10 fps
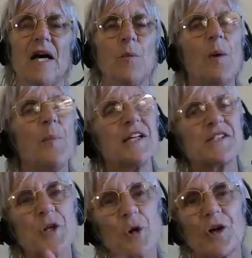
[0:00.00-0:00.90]
When we are
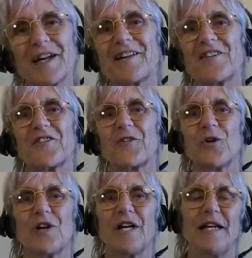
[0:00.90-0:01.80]
talking in the
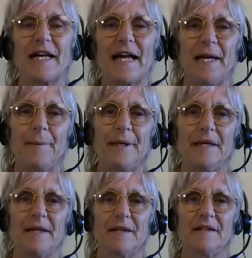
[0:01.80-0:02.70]
story, there can
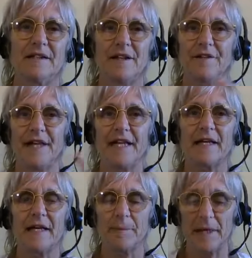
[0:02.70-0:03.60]
be a, a
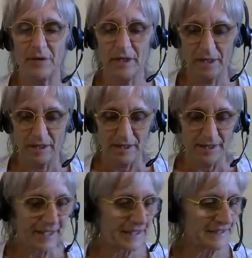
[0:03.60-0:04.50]
thinking about
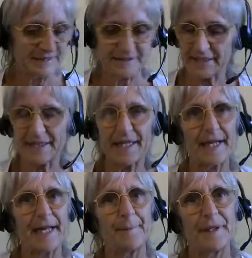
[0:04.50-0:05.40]
there's there
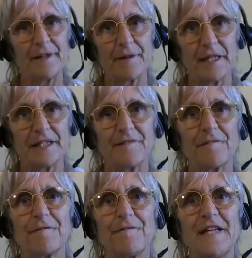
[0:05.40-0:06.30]
can be a, a
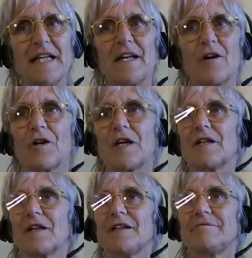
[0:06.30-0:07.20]
feeling or
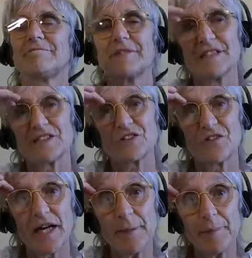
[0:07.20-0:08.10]
a
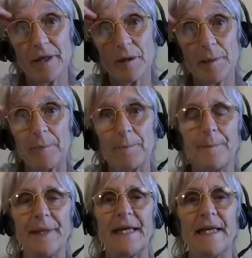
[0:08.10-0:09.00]
describing about
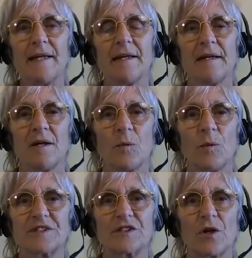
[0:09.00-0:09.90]
me,
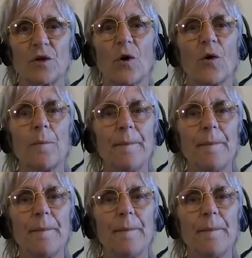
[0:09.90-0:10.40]
what's going on.